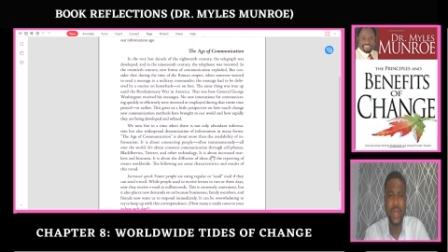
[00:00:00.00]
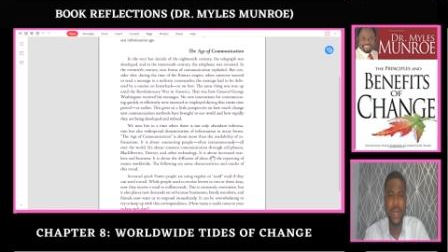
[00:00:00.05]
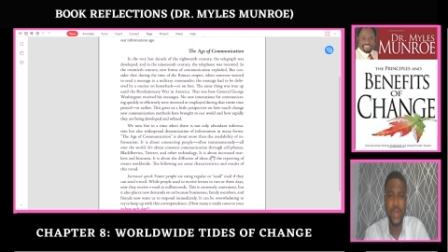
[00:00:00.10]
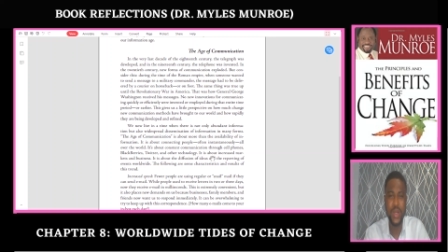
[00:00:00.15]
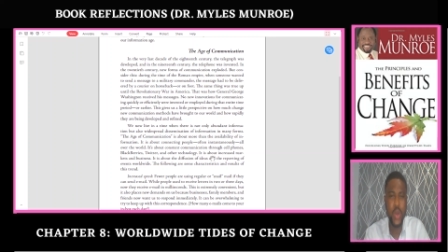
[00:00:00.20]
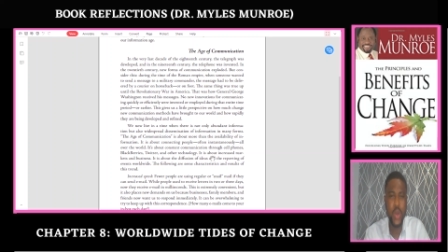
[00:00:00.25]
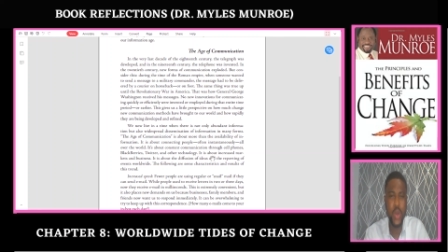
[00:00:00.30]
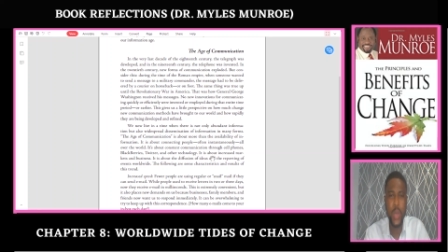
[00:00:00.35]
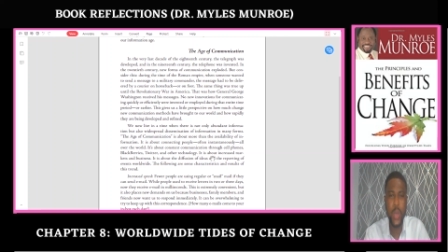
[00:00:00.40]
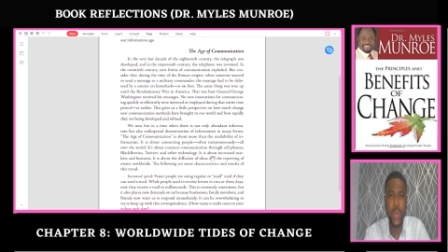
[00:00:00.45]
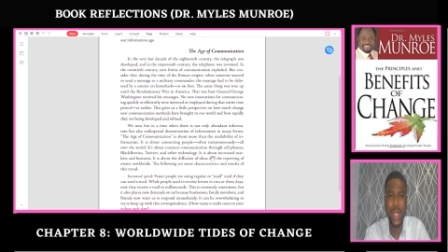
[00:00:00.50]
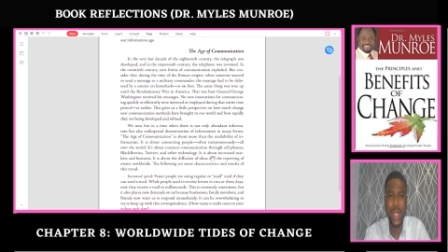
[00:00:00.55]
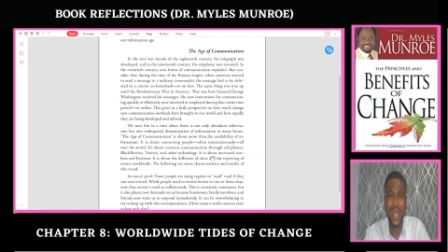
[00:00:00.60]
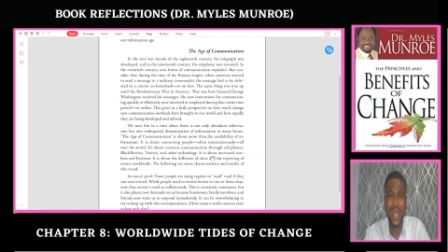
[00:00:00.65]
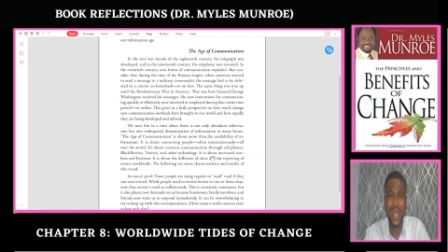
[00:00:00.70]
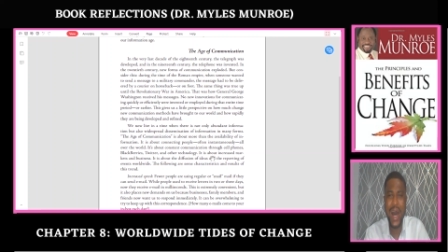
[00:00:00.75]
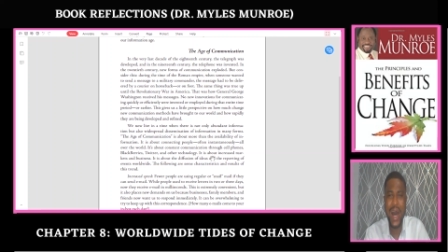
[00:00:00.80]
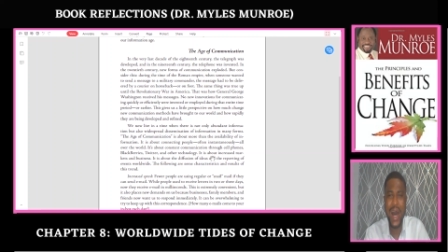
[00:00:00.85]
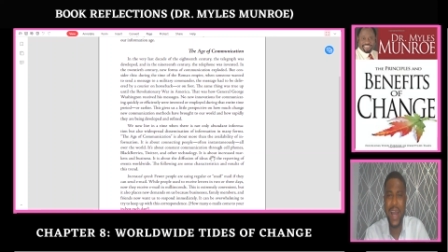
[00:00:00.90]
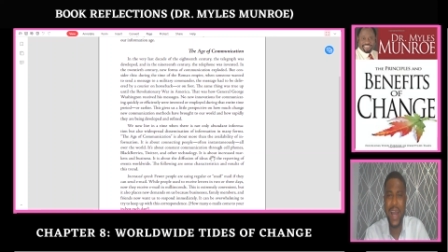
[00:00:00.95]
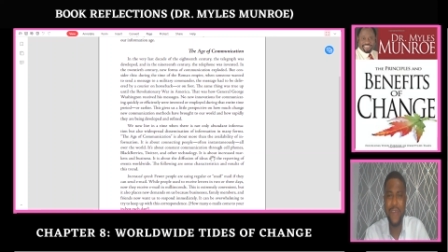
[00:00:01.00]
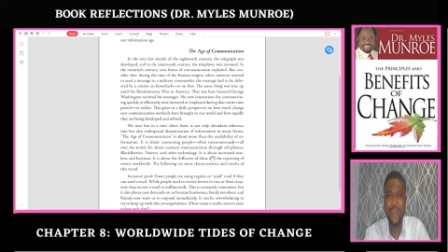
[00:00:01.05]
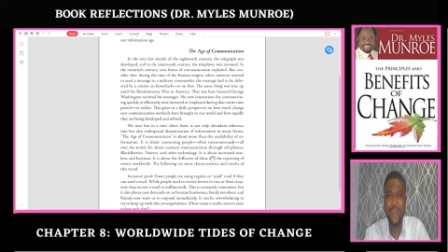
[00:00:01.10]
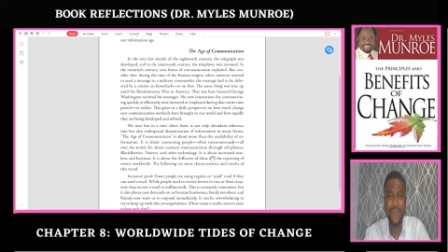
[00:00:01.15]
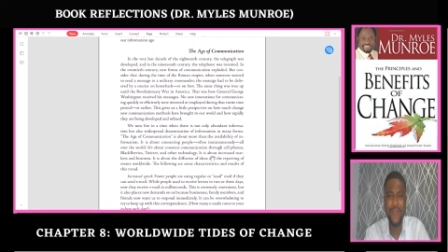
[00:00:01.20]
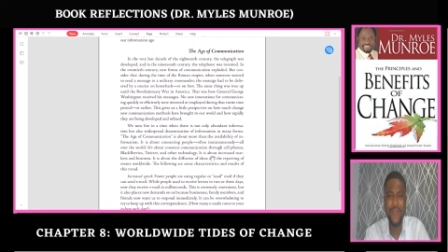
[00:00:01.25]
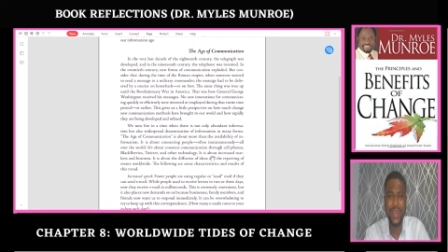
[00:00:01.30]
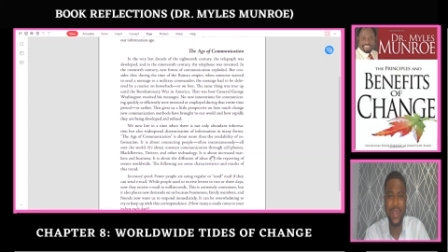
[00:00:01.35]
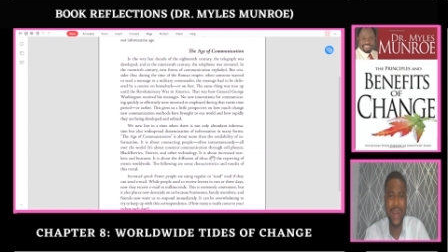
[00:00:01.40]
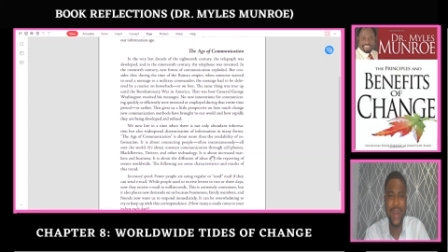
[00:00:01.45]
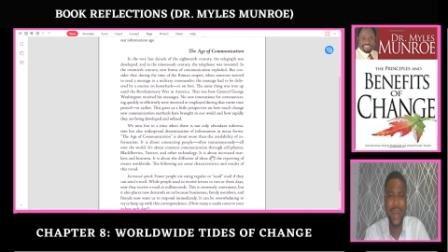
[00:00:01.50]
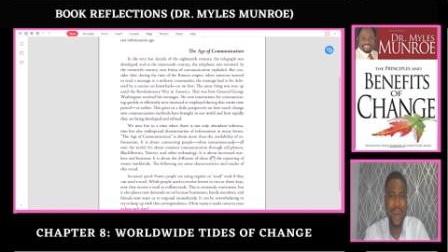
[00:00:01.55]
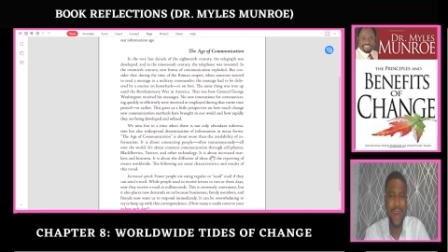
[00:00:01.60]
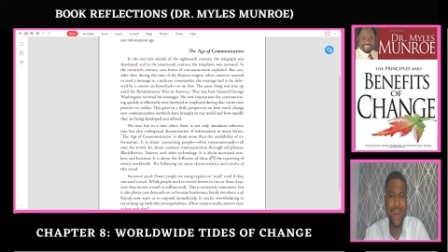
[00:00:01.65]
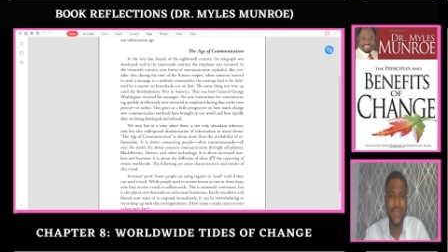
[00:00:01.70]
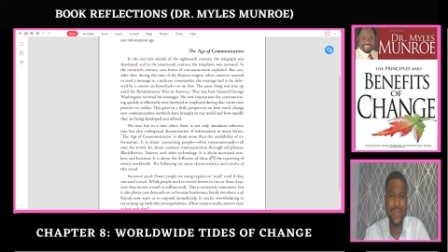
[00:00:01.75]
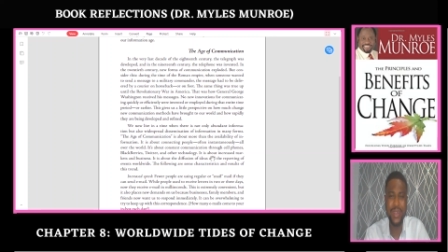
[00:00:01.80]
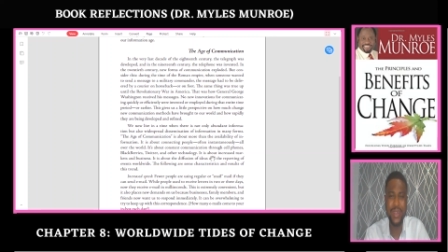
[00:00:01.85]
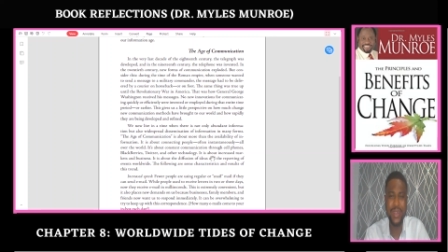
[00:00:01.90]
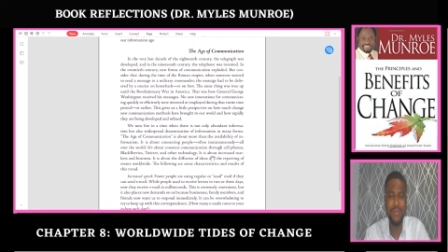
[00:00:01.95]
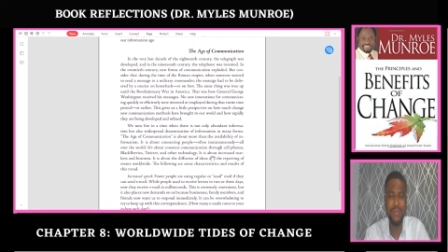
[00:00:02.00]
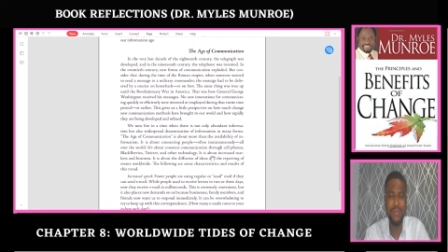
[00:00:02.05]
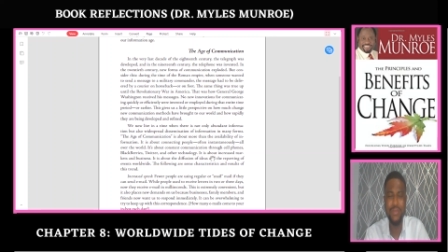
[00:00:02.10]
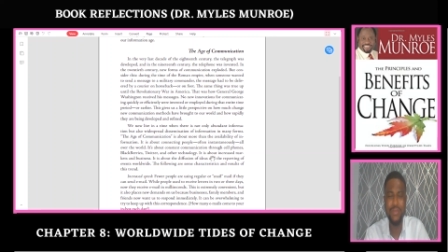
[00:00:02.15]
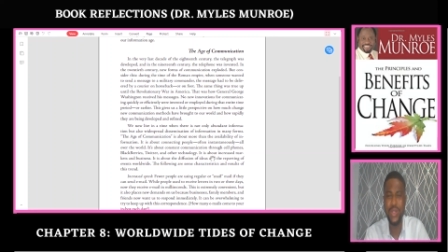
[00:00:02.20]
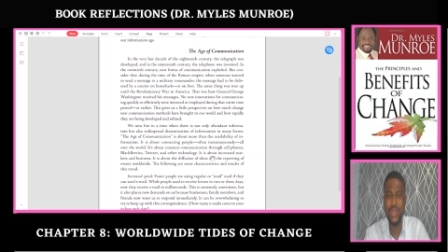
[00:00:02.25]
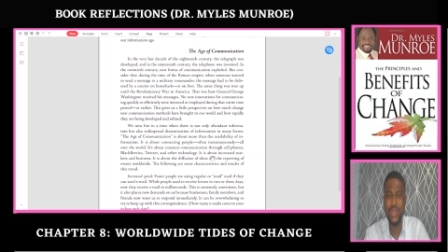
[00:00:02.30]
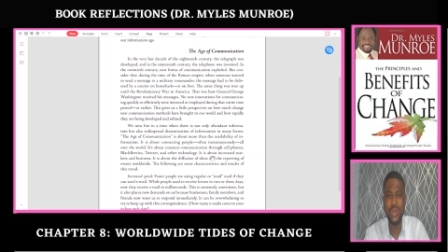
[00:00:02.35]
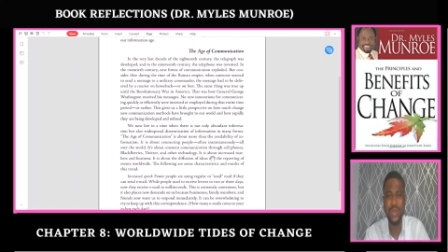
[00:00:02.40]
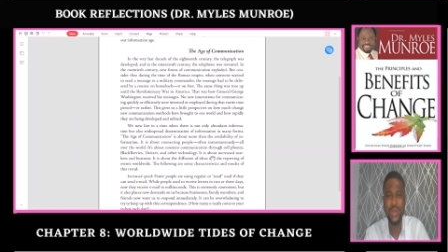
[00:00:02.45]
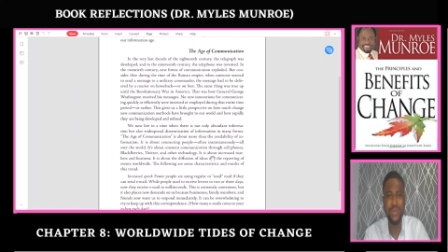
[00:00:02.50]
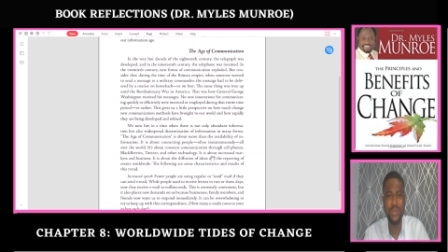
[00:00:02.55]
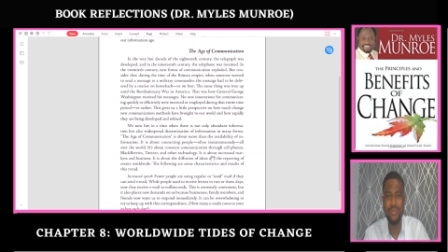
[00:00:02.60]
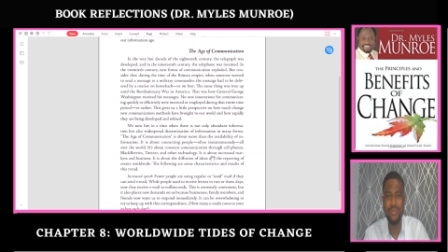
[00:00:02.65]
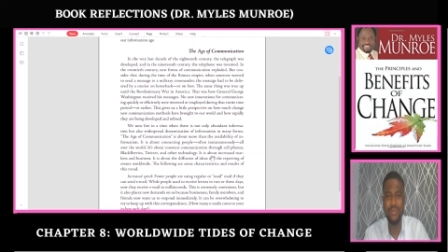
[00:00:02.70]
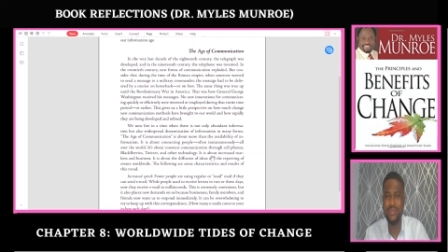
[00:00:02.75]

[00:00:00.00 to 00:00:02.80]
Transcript: going live and having, you know,